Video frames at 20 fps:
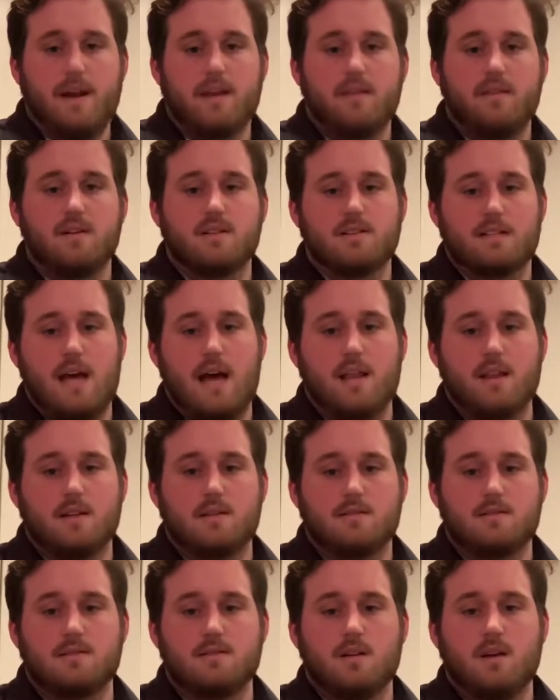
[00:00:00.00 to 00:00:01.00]

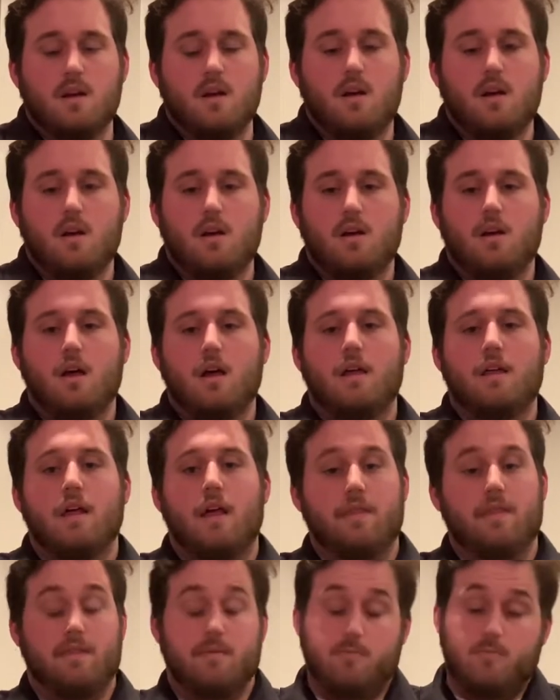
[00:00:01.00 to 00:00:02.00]
salads.
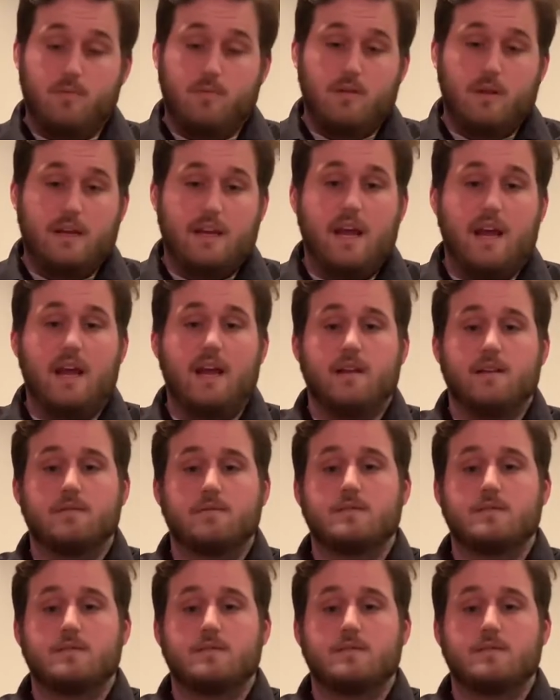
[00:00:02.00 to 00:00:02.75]
Again,